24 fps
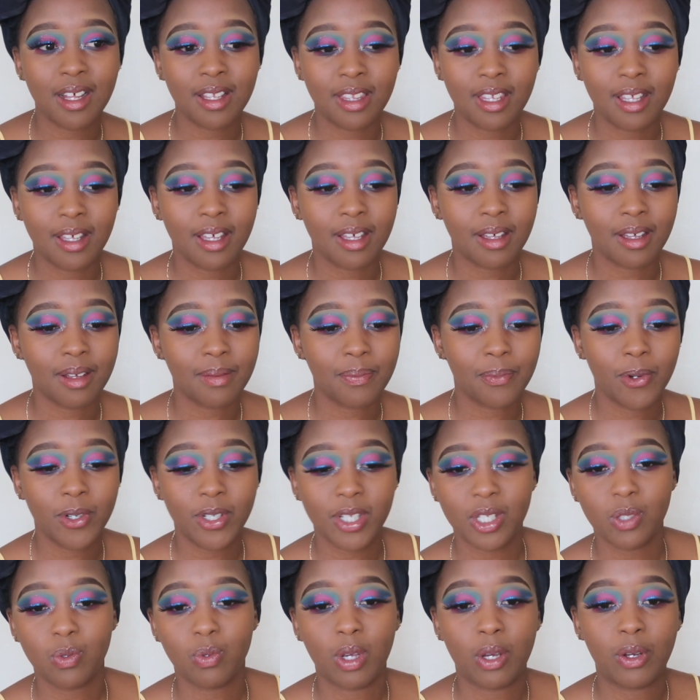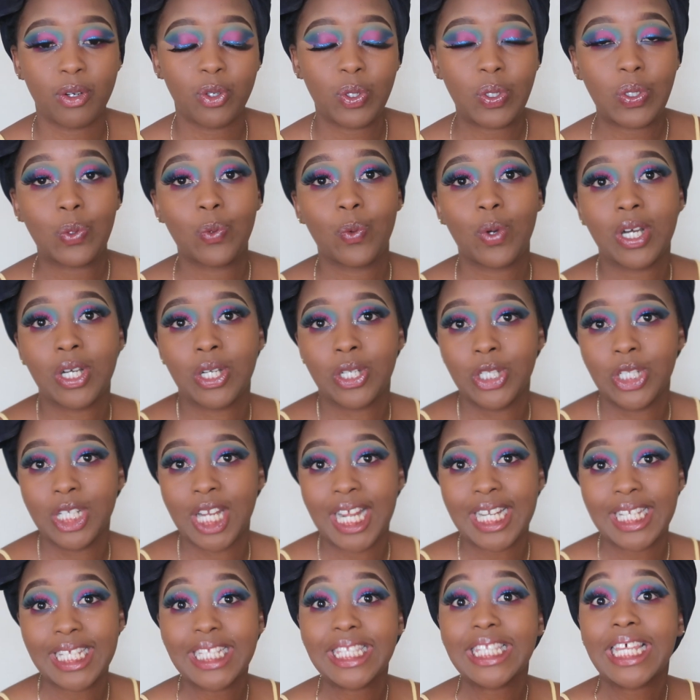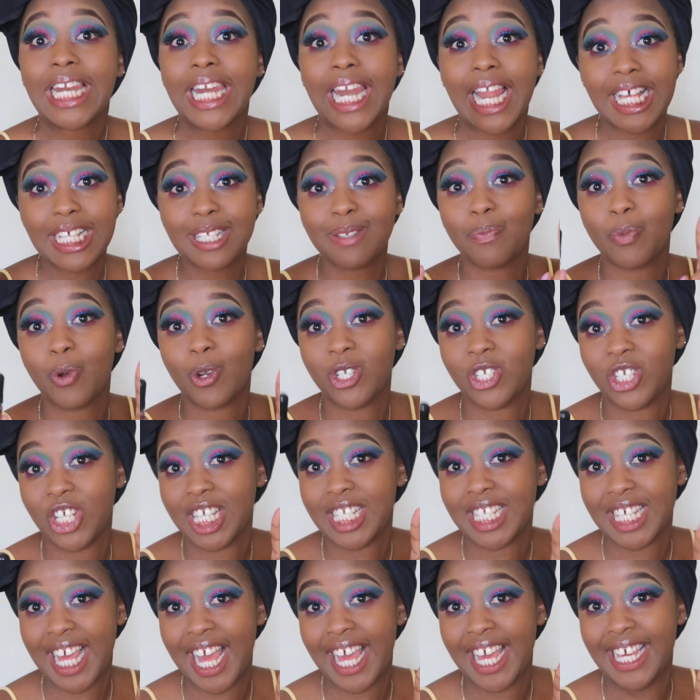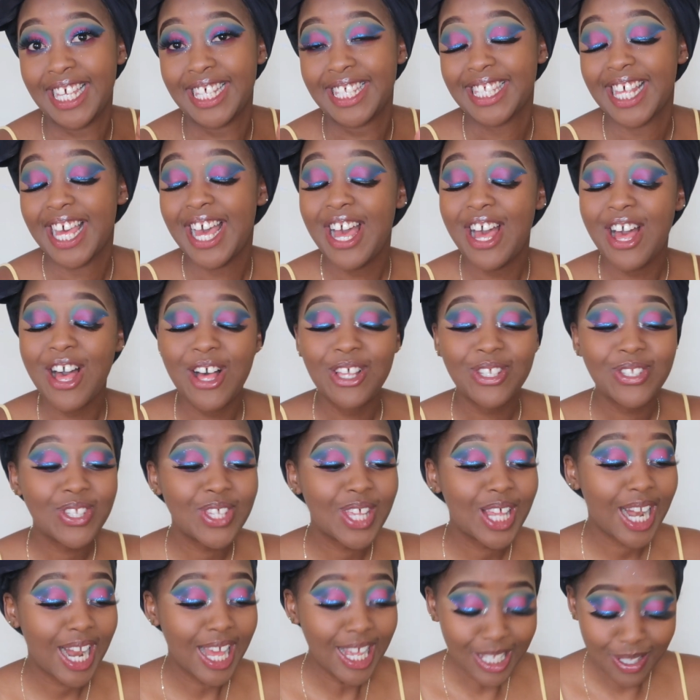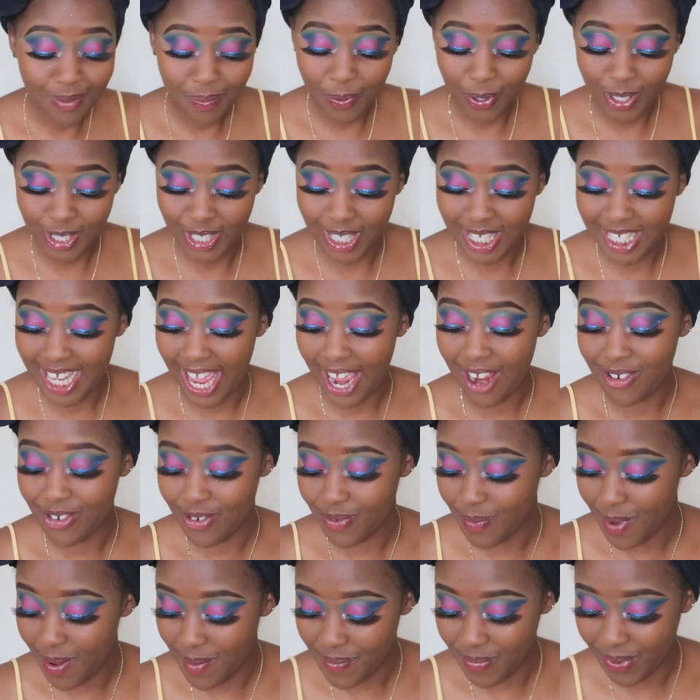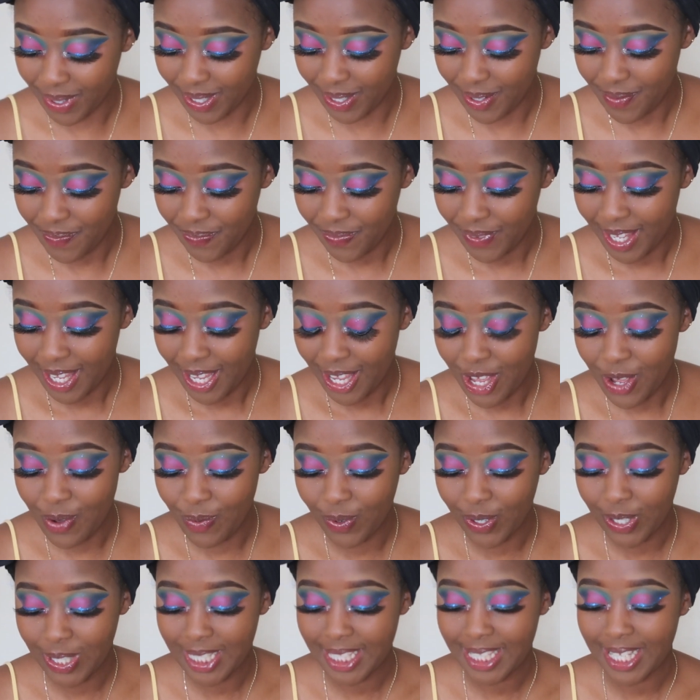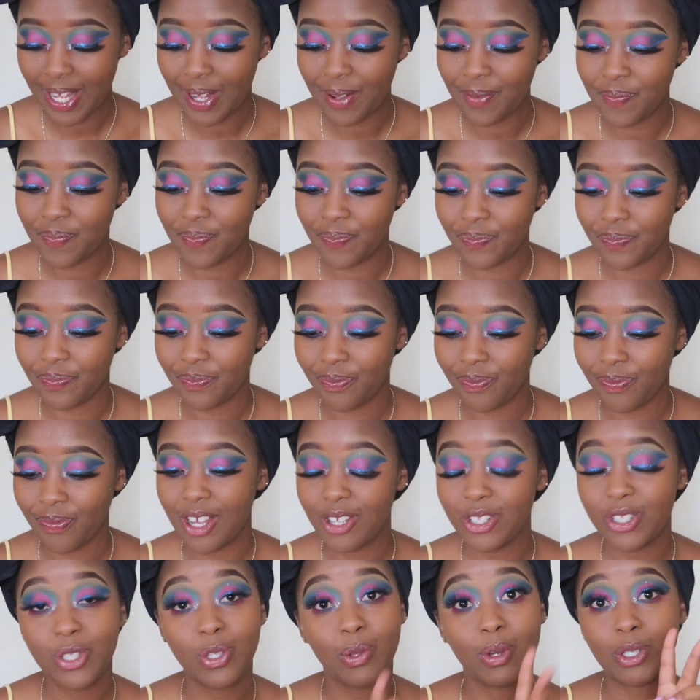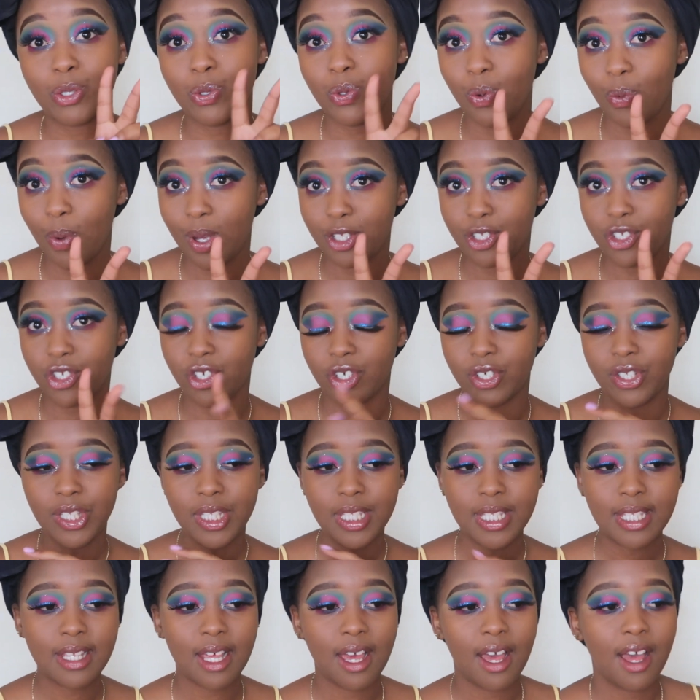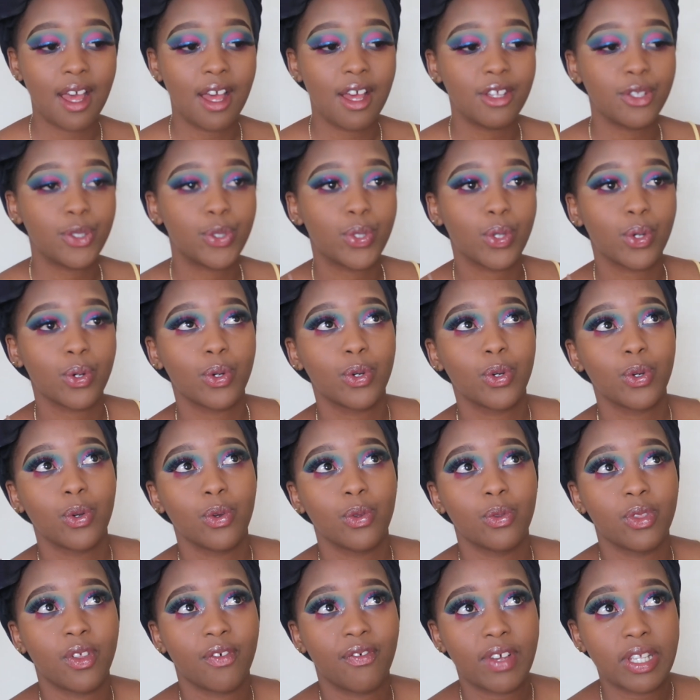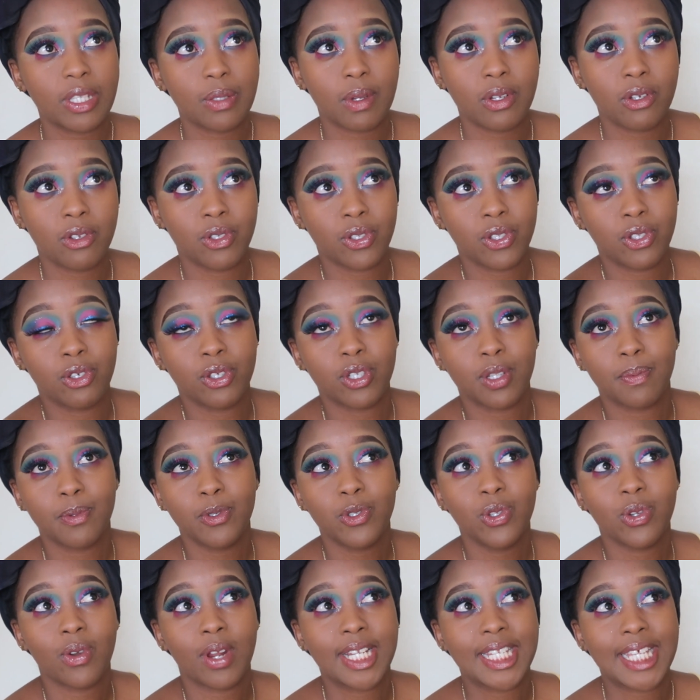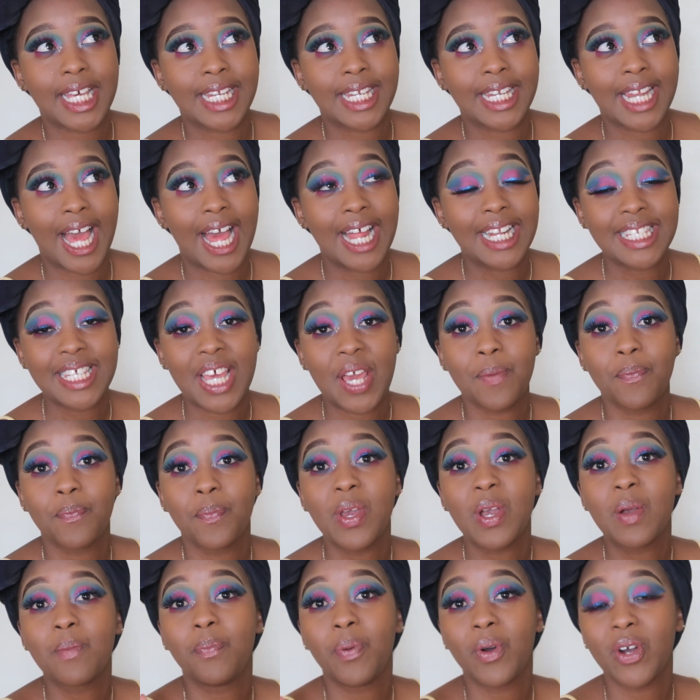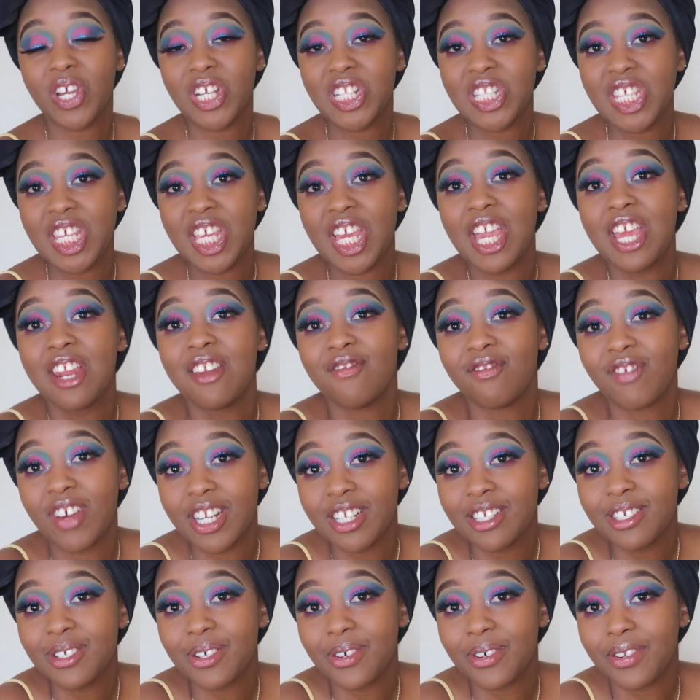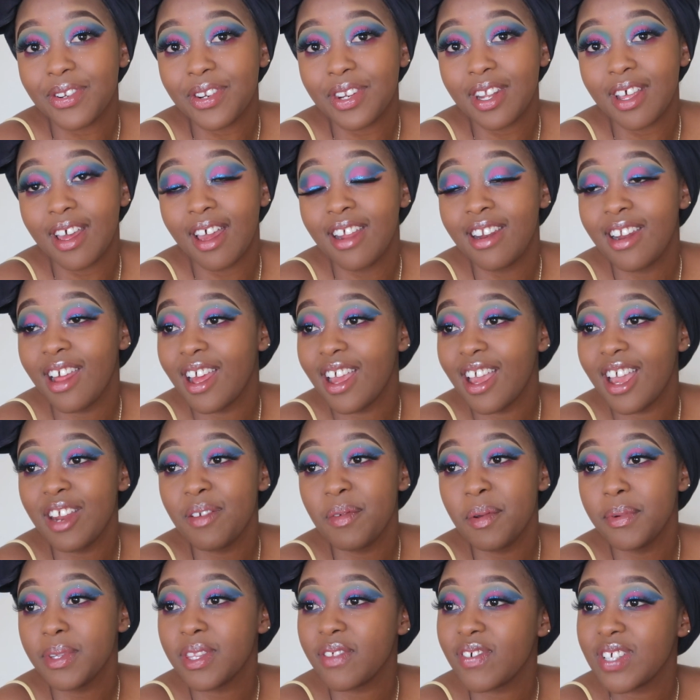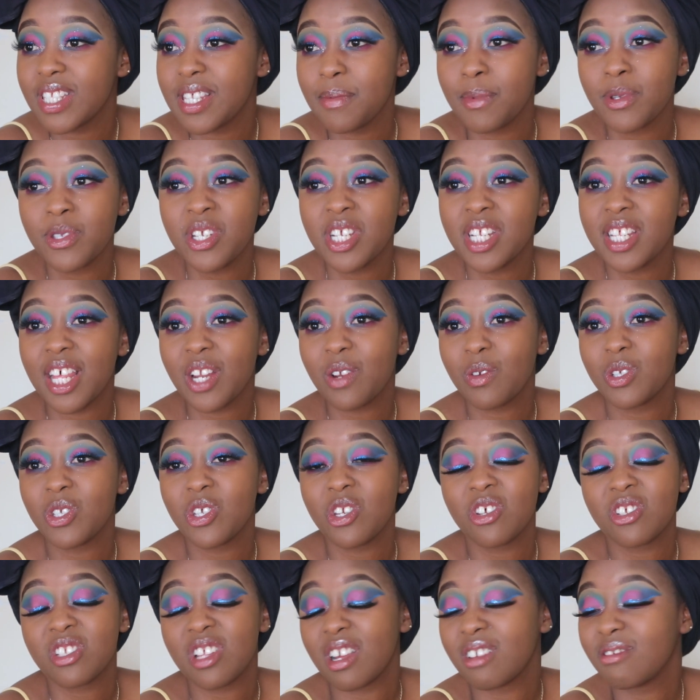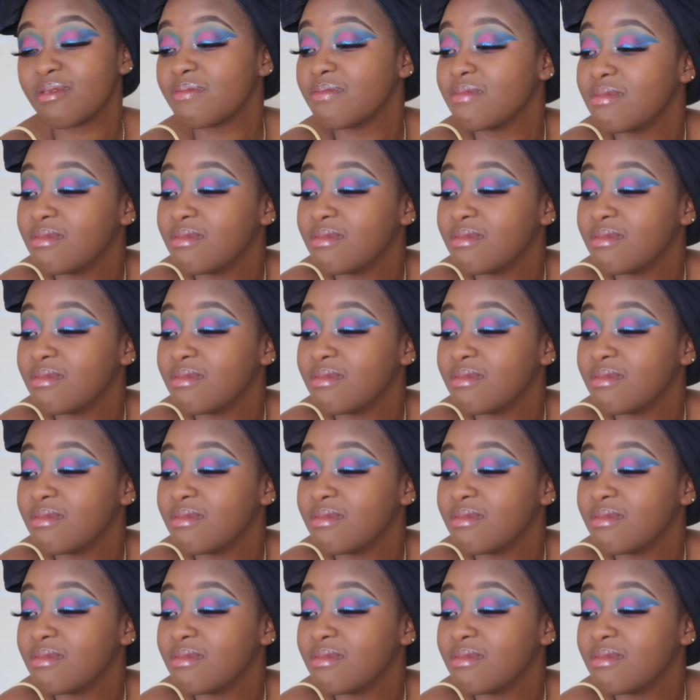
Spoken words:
and the projects we were doing were good until the last project, guys. So the last project, I remember, it was there were 2 questions. So the first one is you're supposed to write an anti-pickpocketing invention. And I remember the first time I was reading that question, I was like,